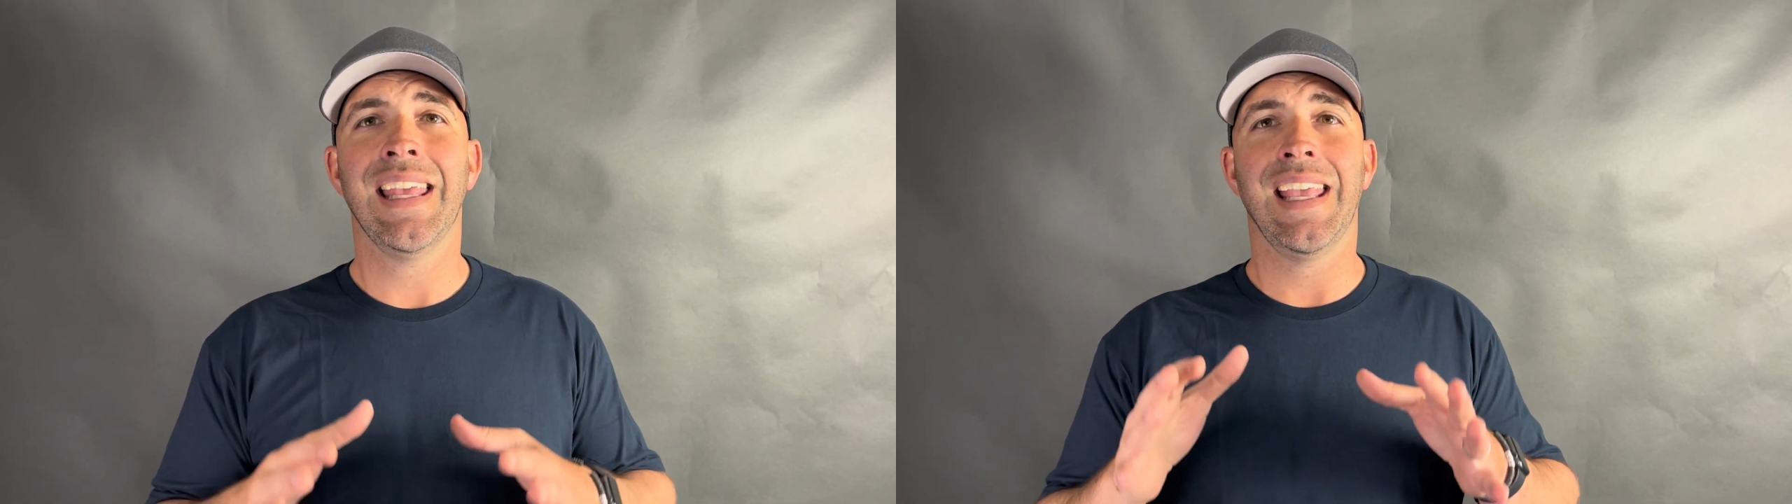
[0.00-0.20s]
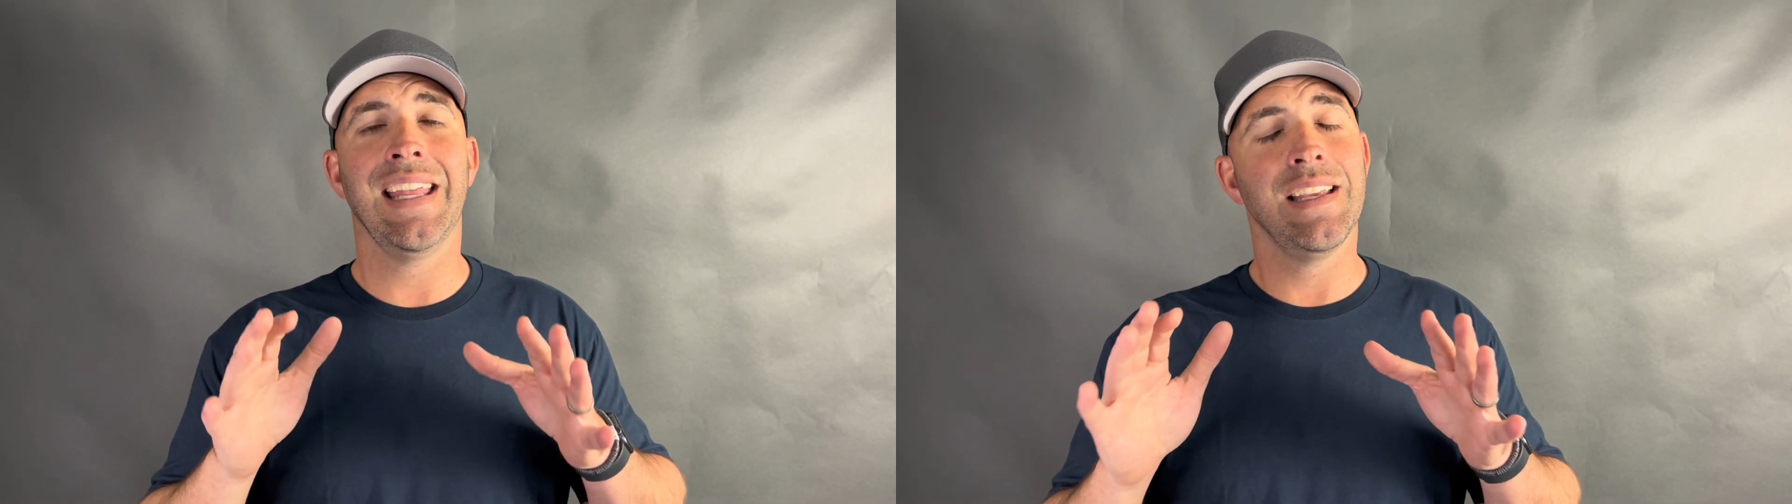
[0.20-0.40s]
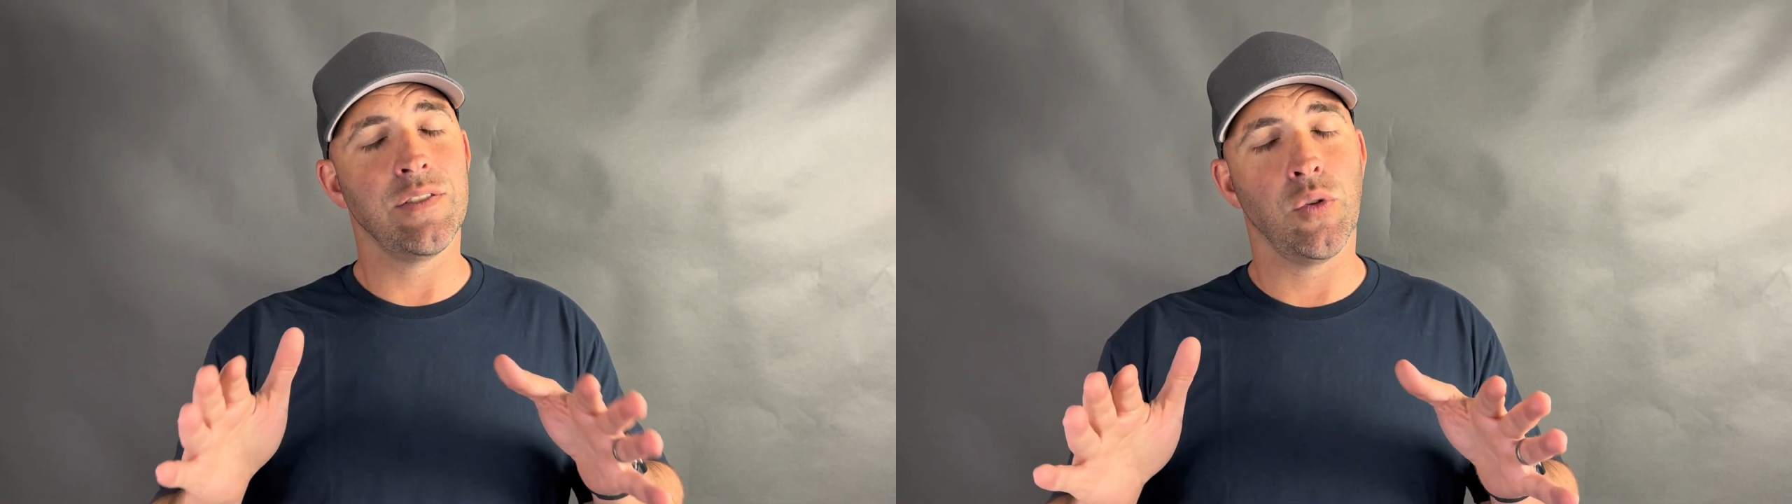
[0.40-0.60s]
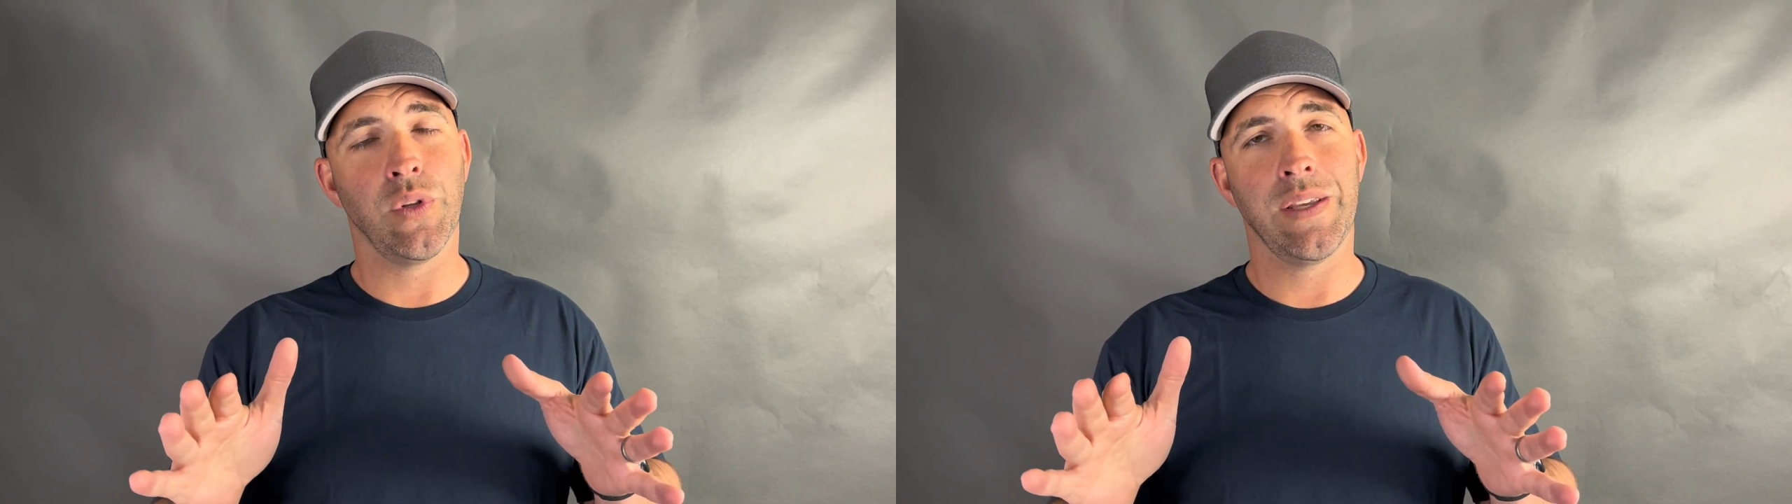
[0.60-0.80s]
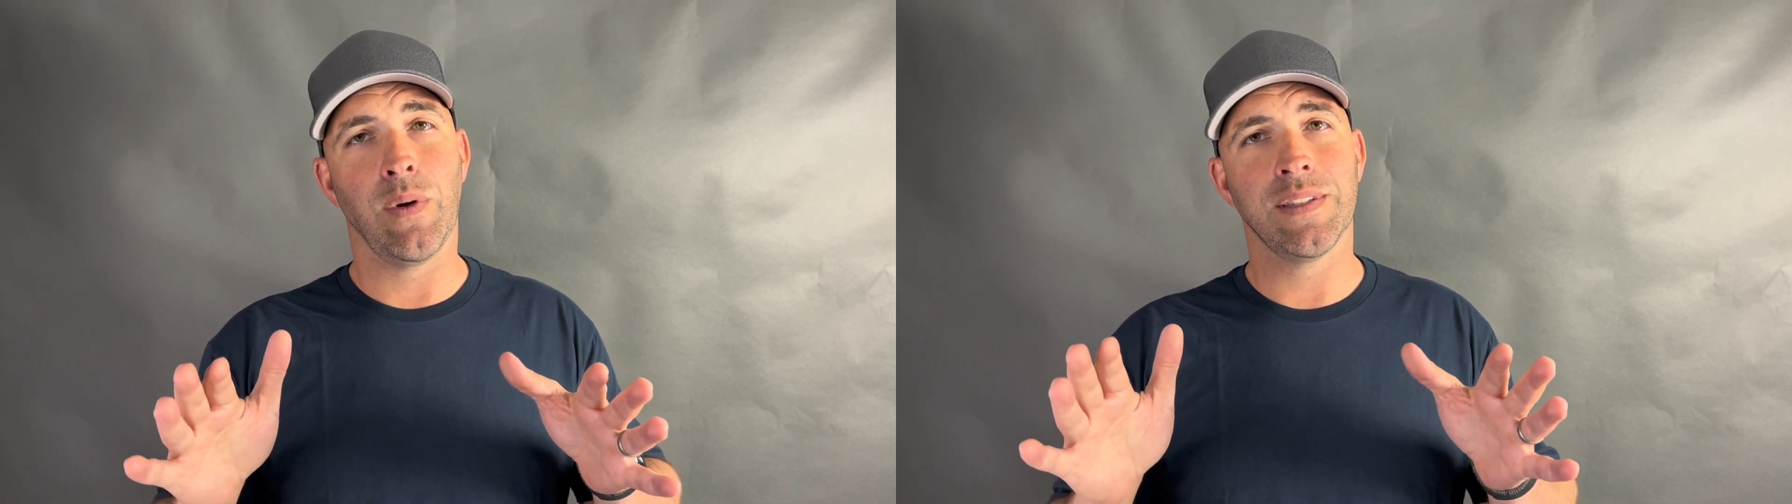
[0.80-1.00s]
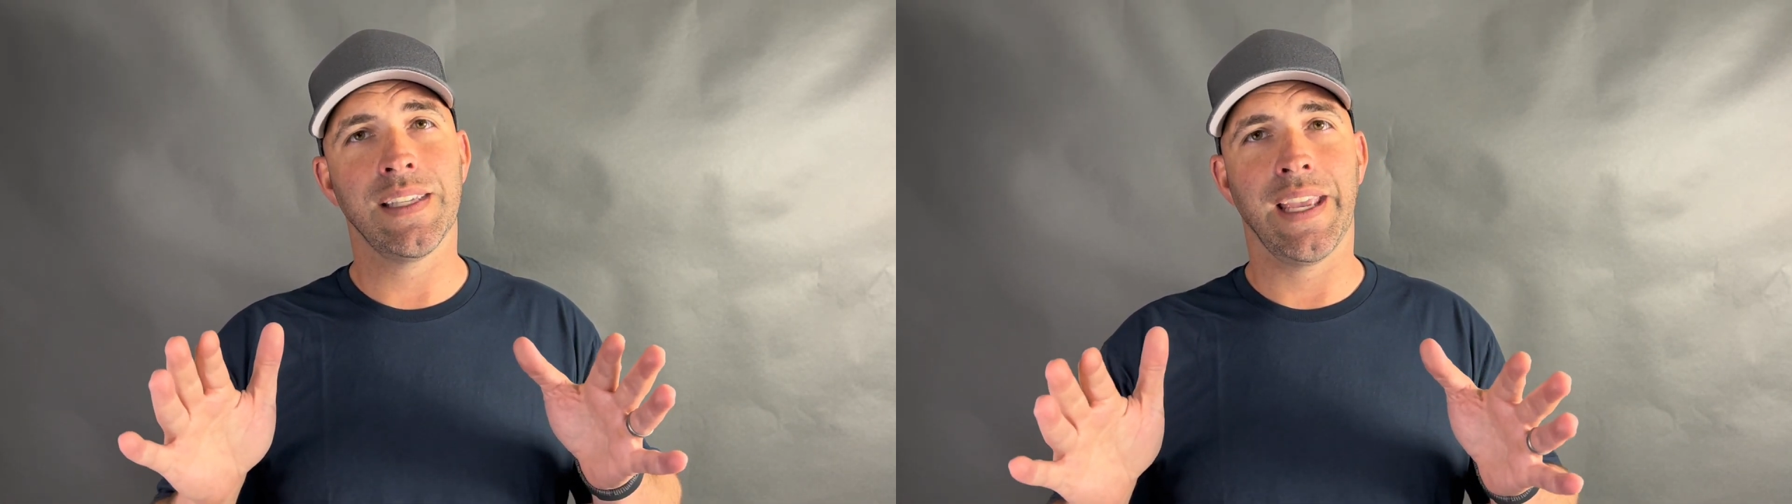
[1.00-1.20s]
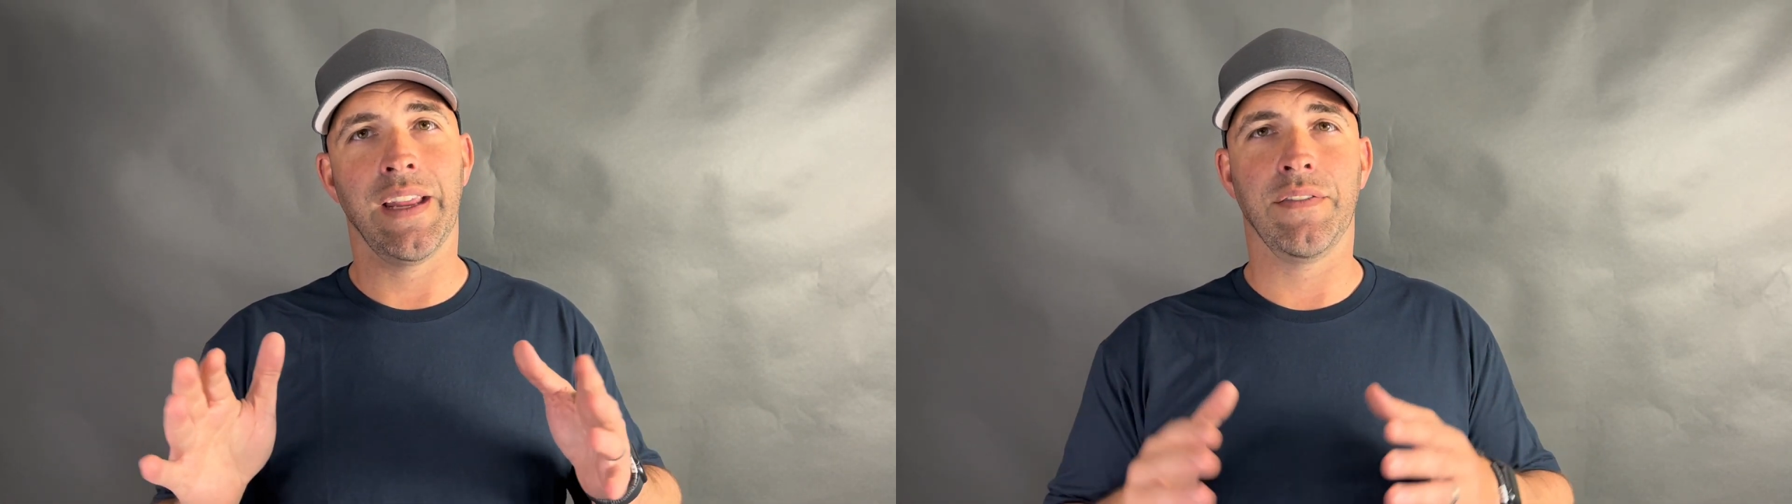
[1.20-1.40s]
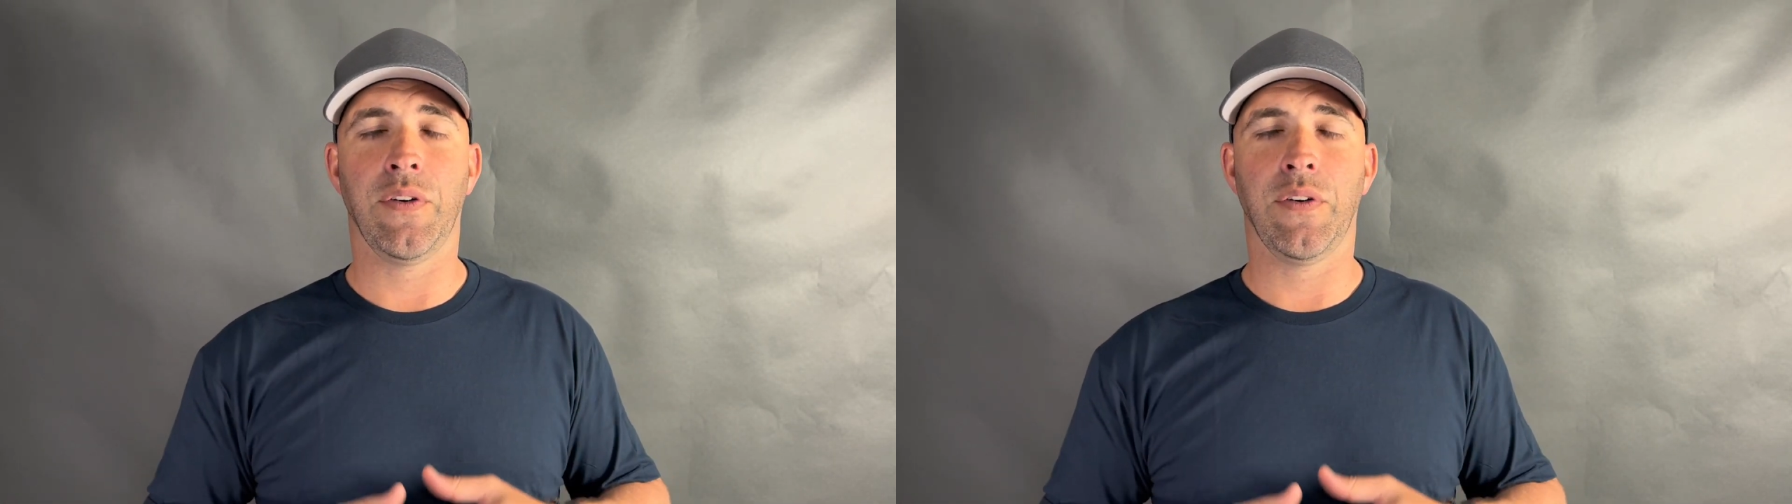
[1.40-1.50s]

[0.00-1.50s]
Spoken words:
It is only, once again,